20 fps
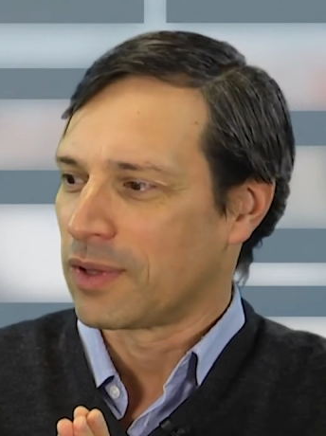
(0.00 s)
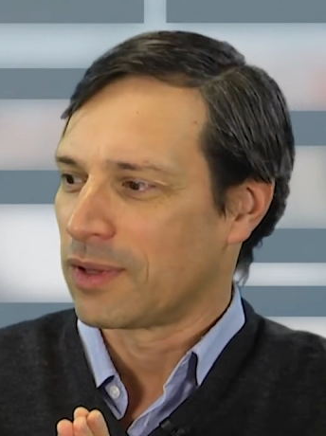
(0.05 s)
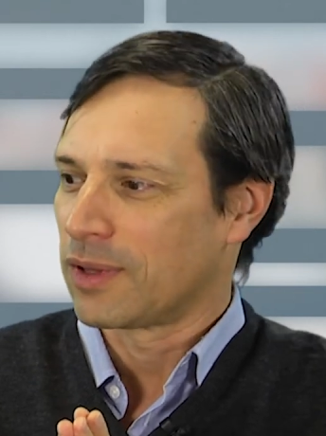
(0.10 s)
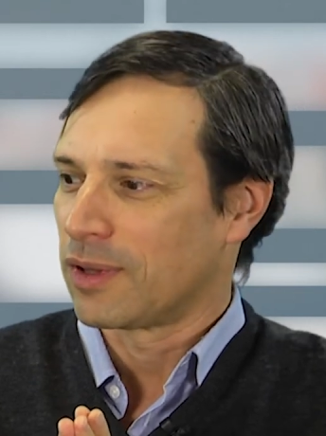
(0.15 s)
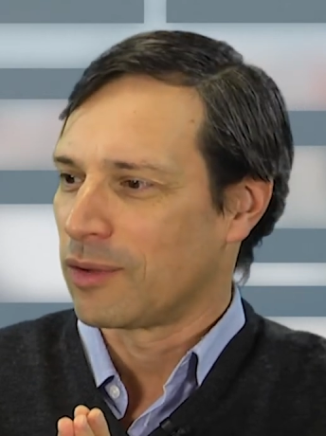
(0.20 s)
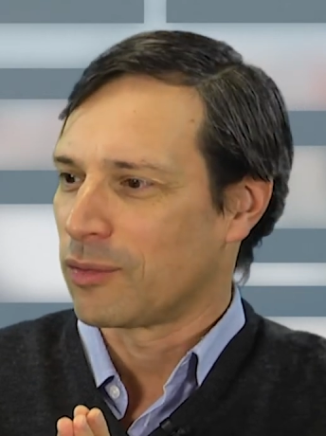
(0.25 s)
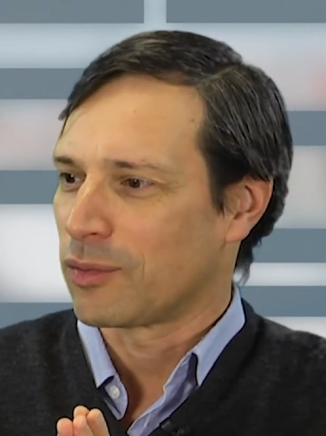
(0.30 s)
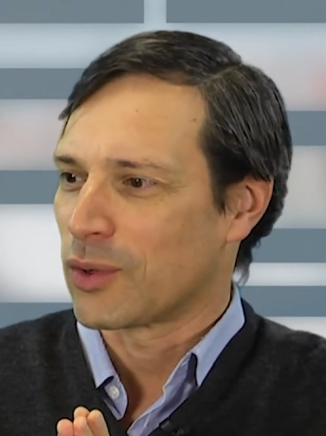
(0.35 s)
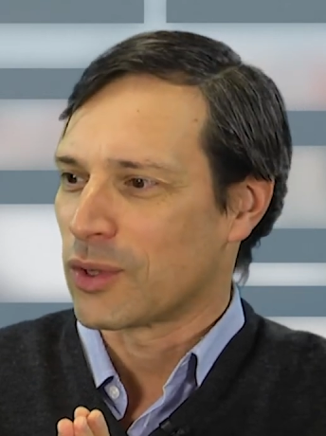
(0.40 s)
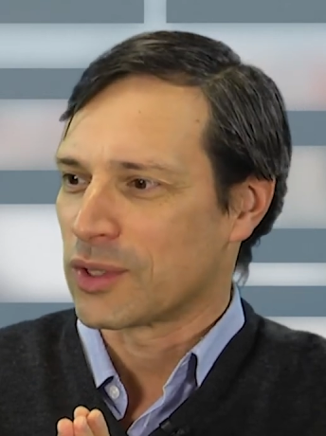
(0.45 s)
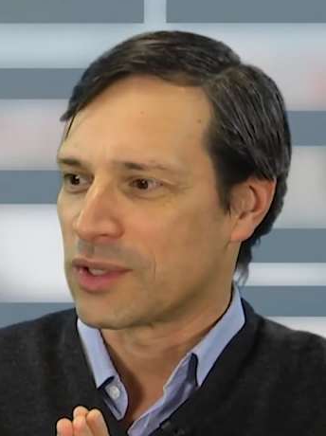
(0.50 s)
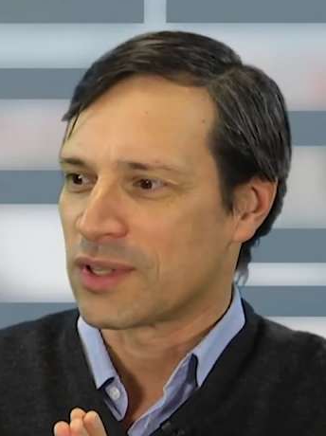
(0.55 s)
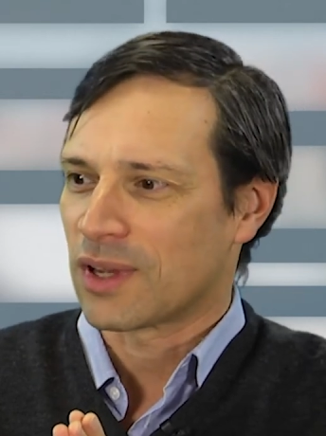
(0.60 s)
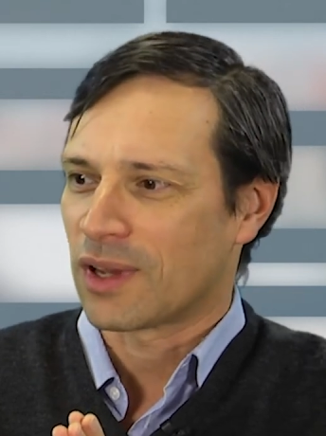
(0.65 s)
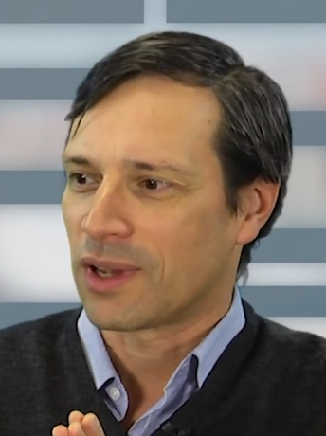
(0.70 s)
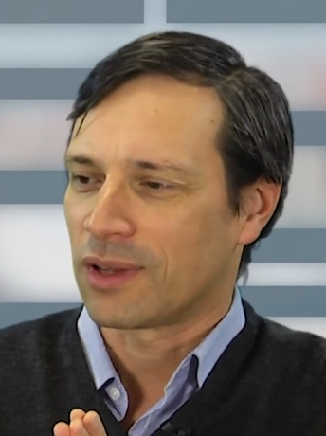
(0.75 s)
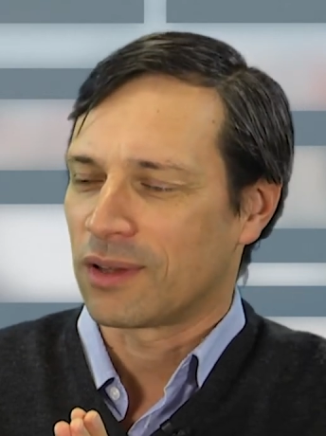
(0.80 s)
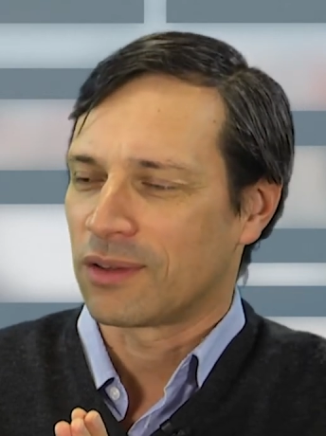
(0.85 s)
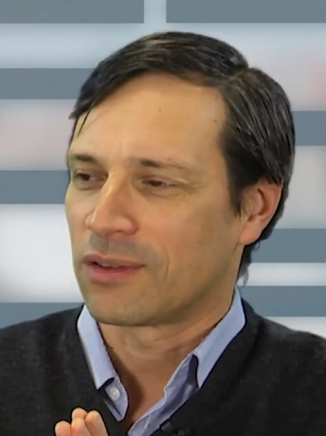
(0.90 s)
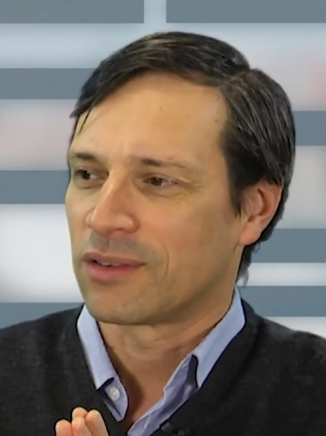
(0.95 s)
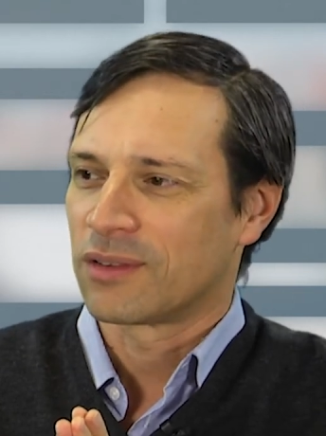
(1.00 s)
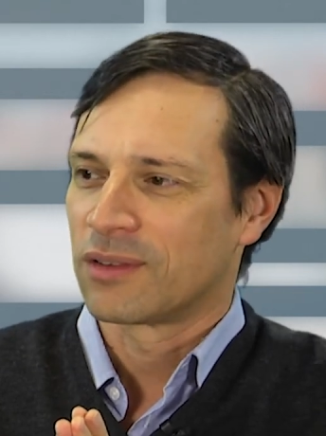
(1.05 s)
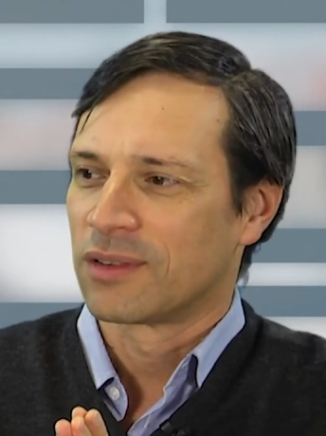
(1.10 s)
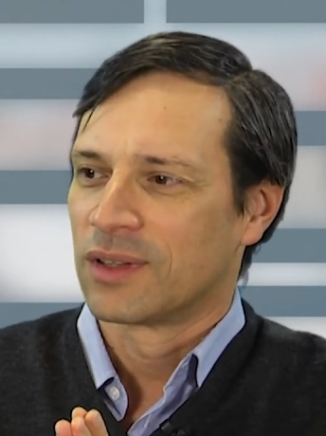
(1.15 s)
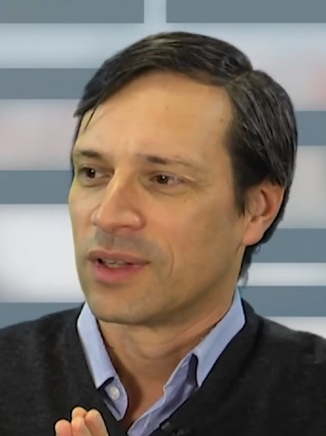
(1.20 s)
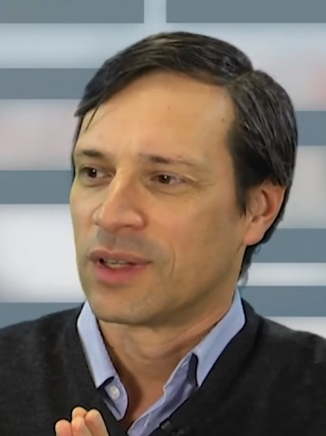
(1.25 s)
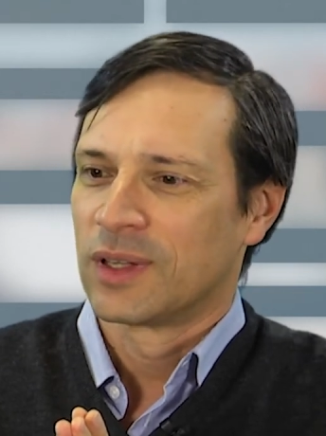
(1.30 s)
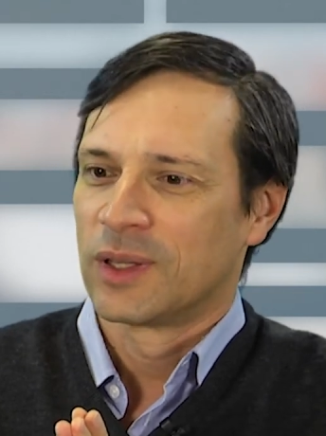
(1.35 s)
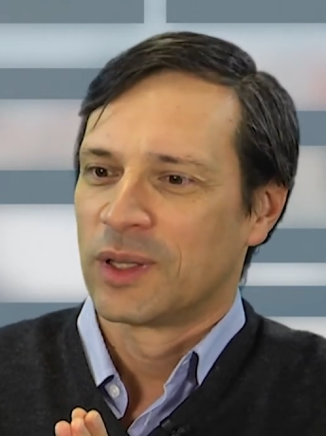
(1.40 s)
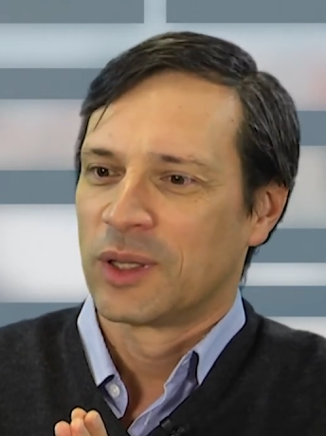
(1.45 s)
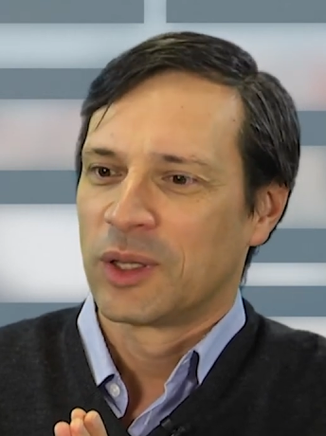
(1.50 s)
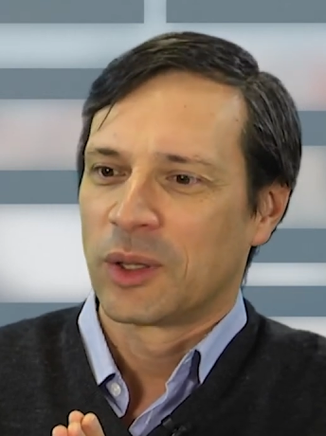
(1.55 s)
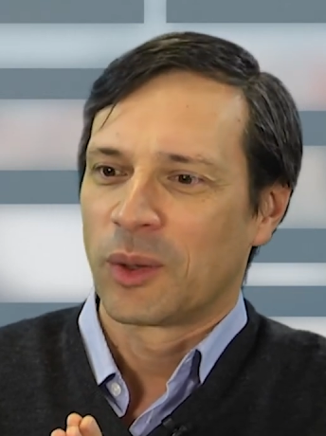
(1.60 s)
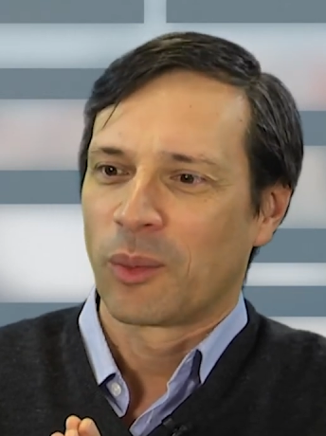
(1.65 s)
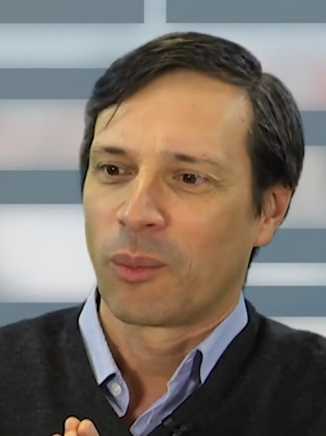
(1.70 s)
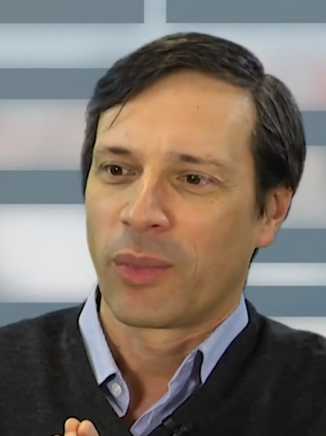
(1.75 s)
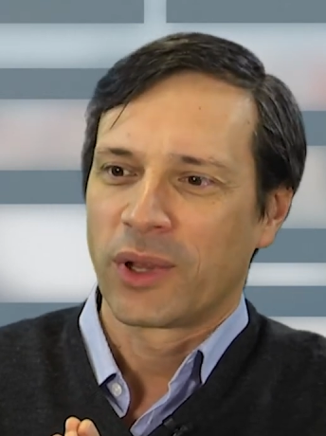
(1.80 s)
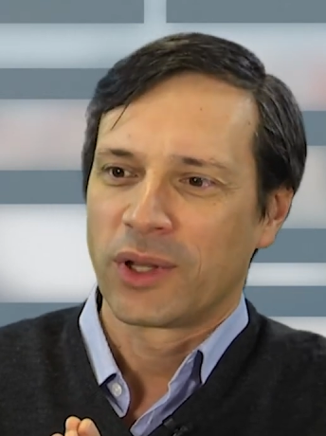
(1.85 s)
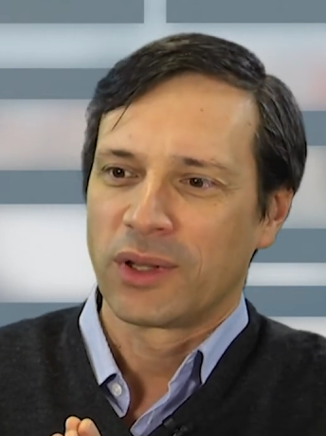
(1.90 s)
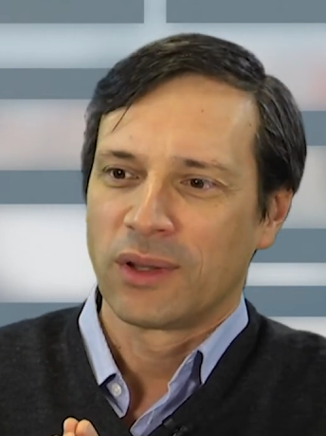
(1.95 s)
if not science,
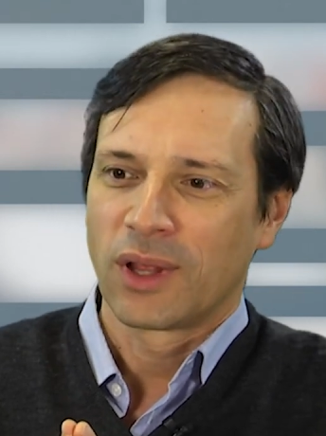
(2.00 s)
but